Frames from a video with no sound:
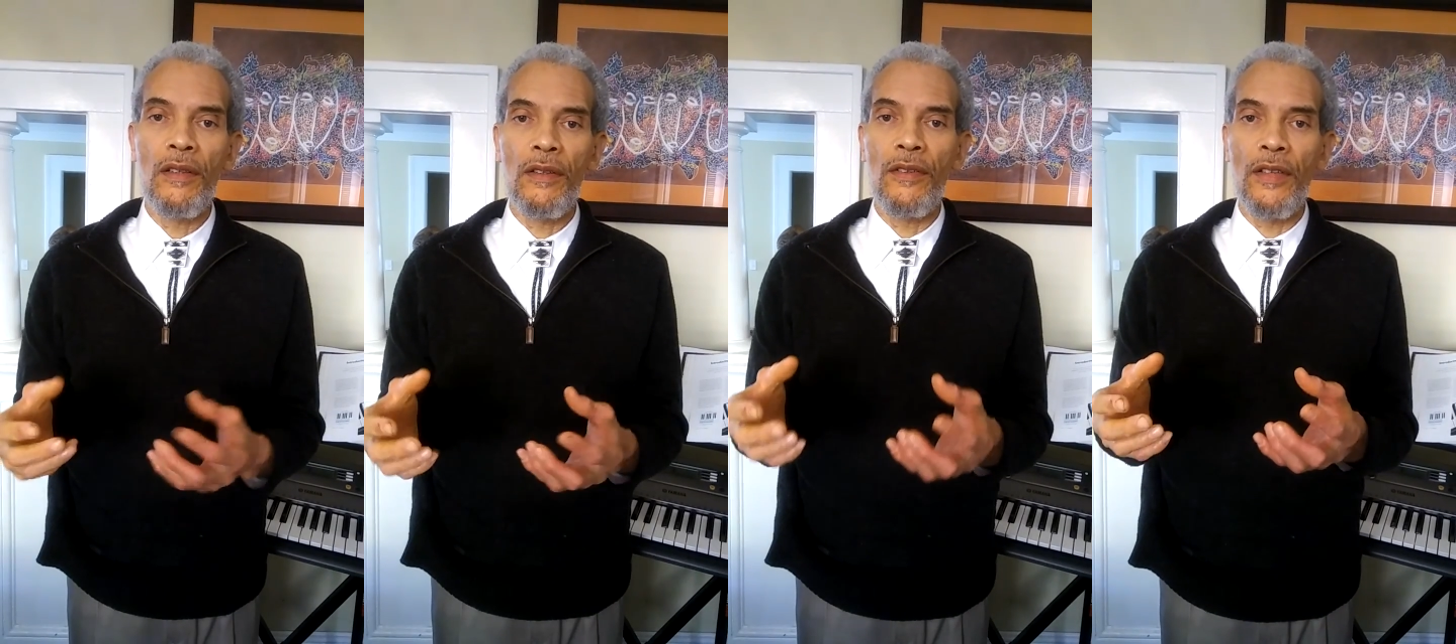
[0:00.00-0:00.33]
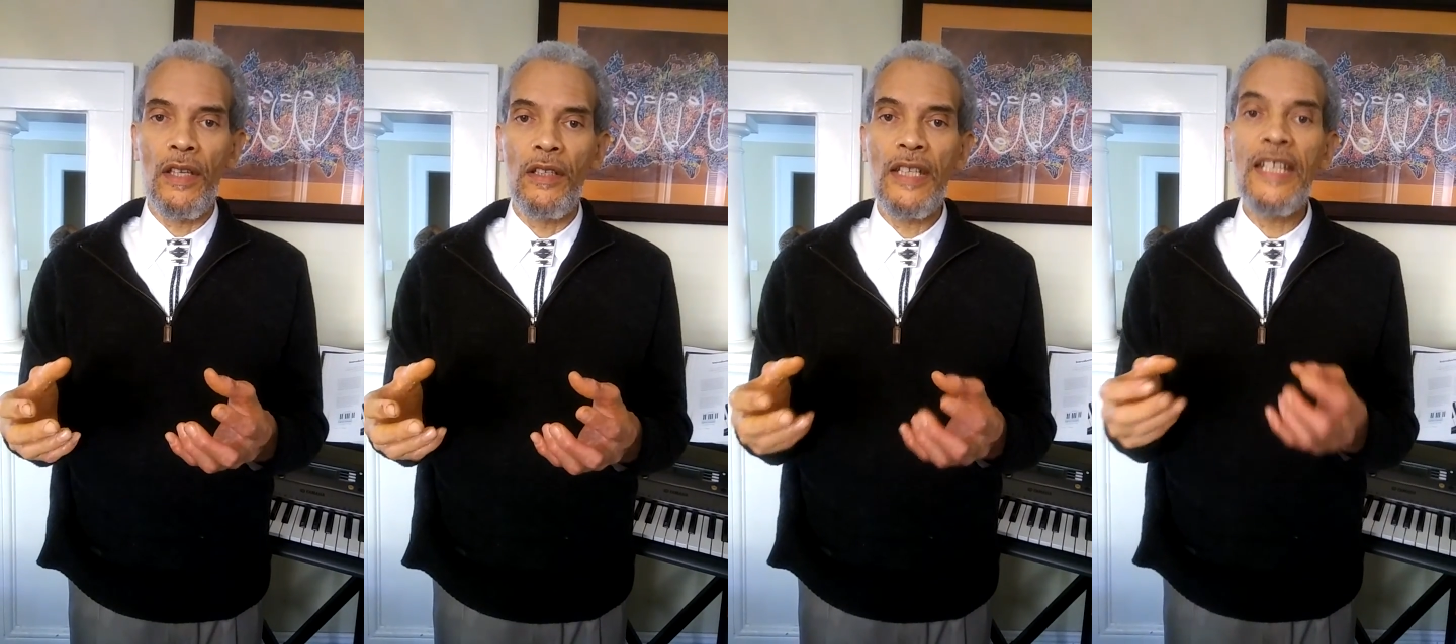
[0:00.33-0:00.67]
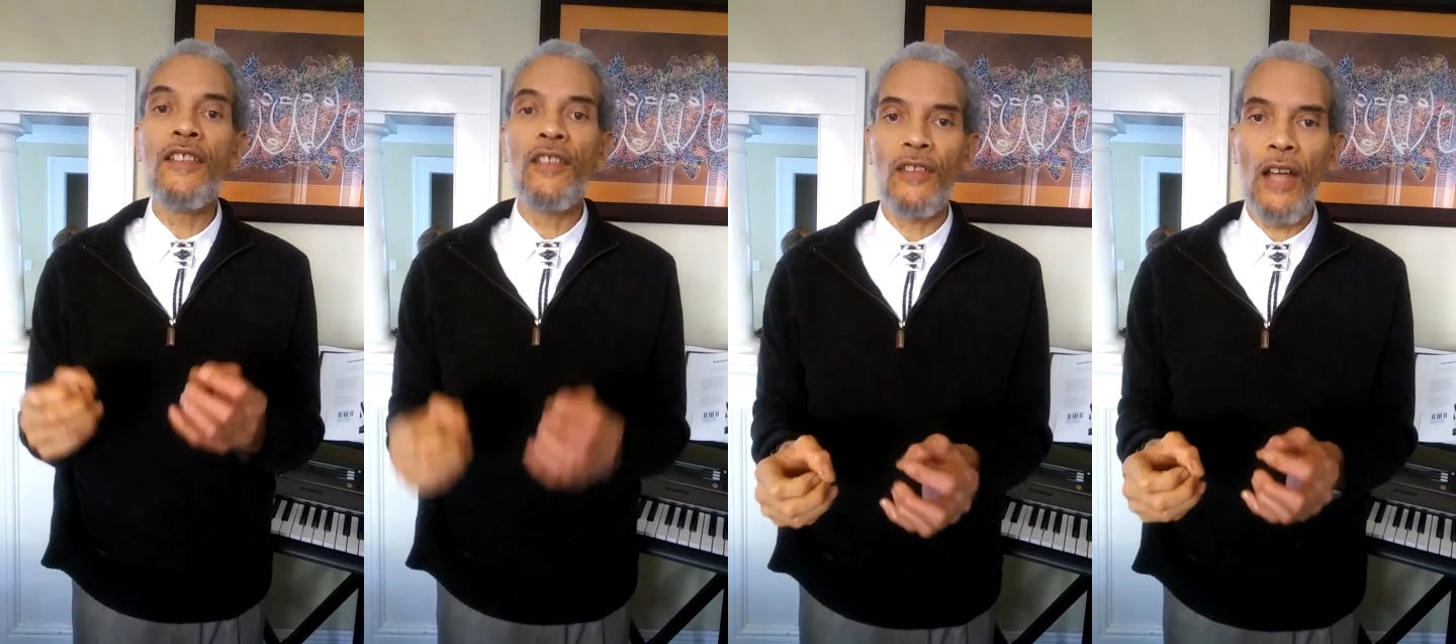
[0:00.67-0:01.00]
the
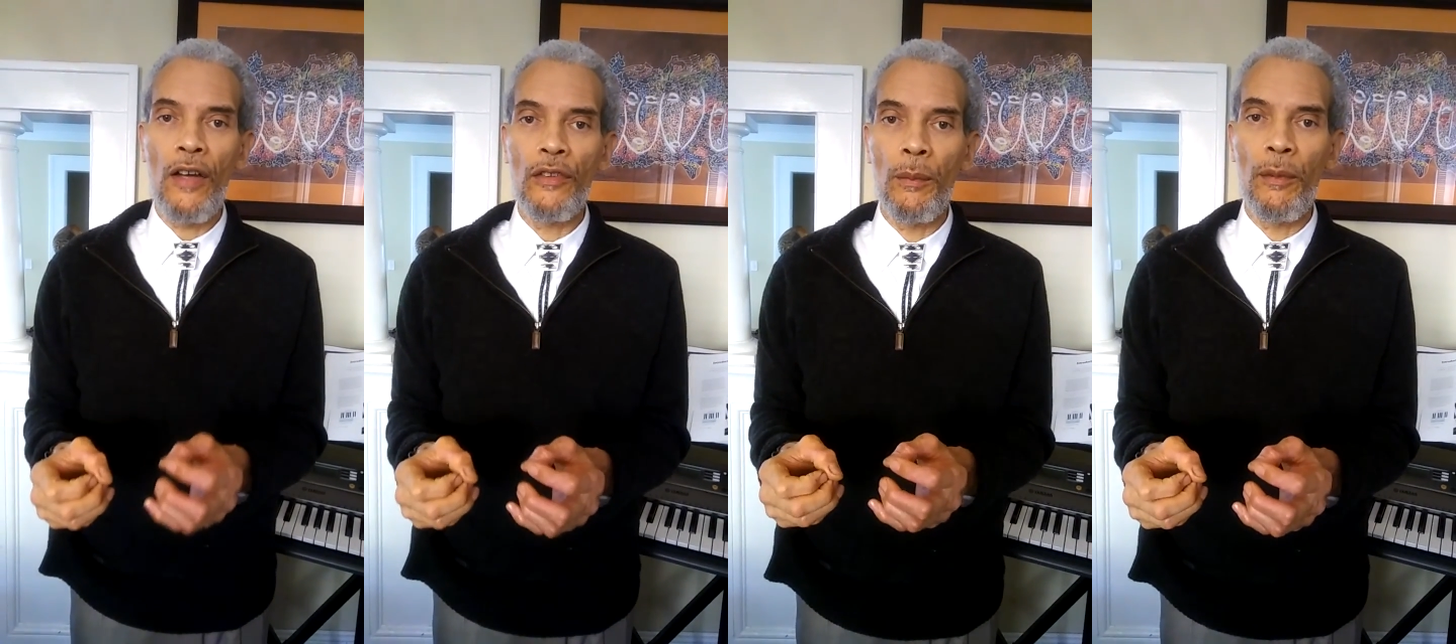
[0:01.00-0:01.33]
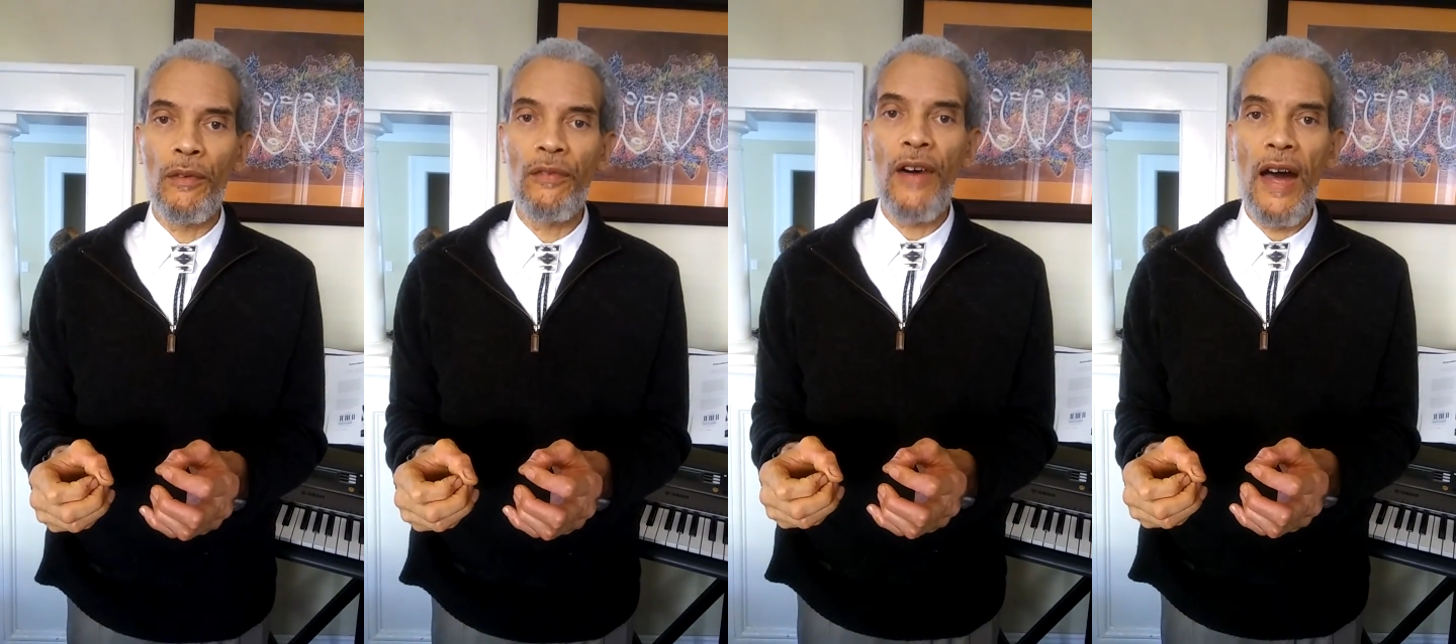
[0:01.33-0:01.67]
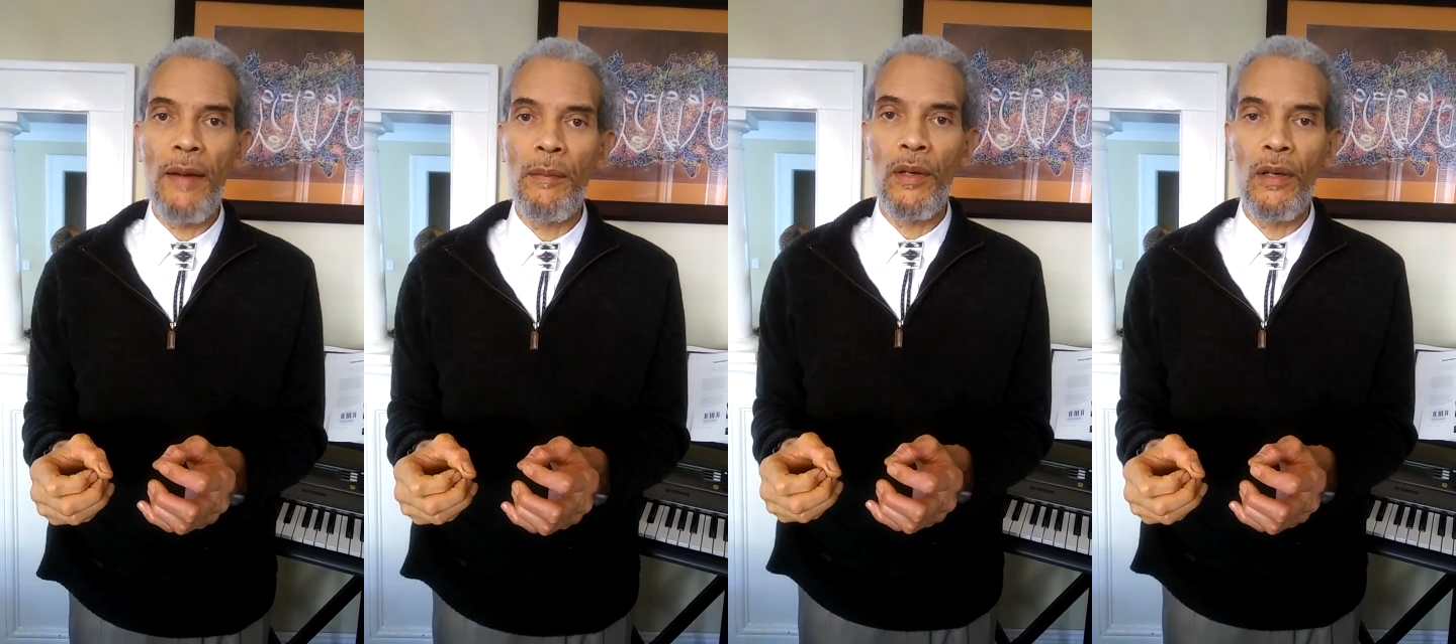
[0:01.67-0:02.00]
insoluble
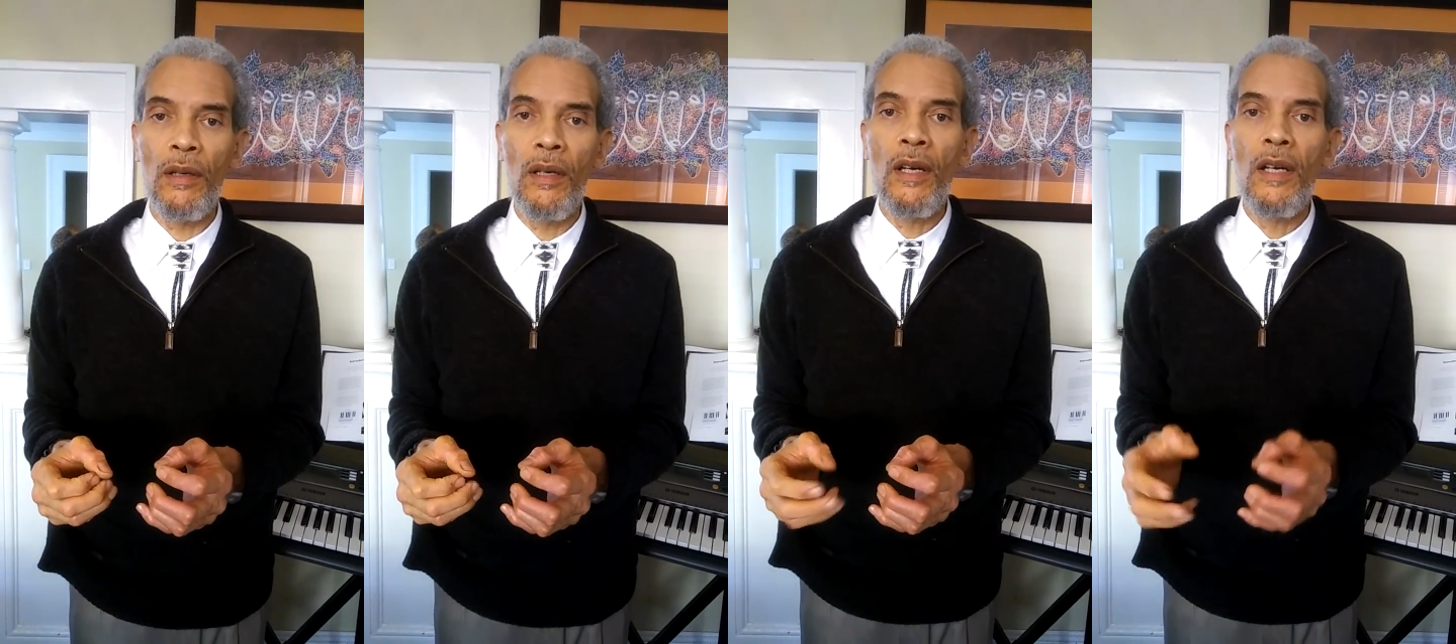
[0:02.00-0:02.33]
fiber,